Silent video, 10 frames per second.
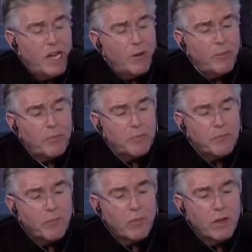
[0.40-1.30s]
Now,
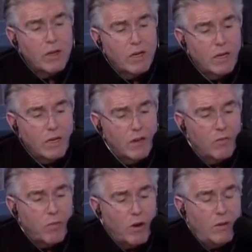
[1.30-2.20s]

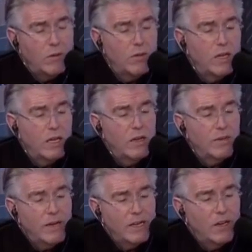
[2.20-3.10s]
you've
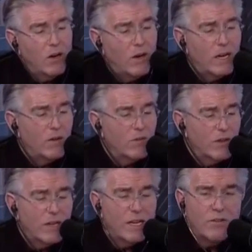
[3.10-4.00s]
probably, and you know I
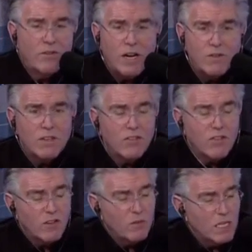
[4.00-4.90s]
don't get involved in this
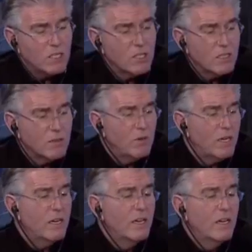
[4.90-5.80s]
stuff much,
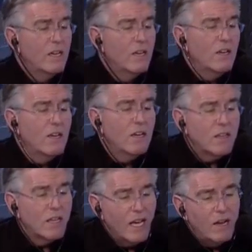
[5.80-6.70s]
but
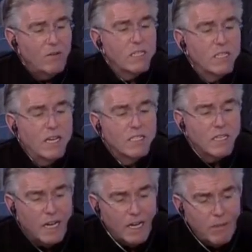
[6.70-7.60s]
the guy was a nice
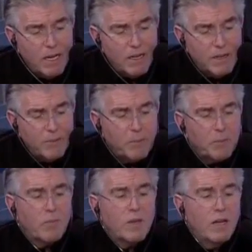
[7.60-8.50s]
guy about it,
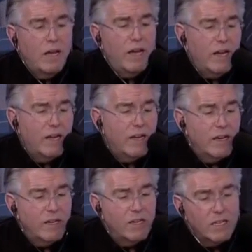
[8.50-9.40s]

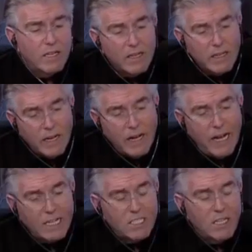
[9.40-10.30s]
and
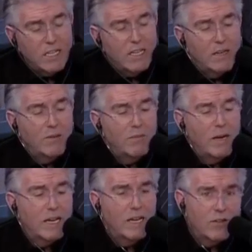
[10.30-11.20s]

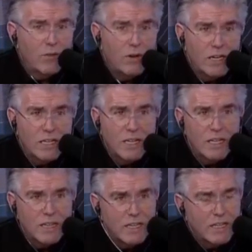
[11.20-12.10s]
my kids
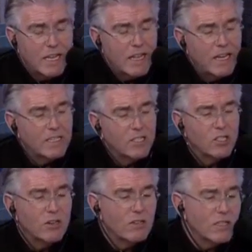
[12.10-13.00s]
they liked the
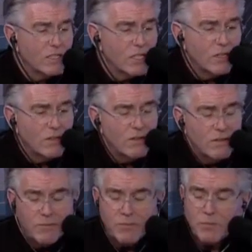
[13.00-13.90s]
shirt, so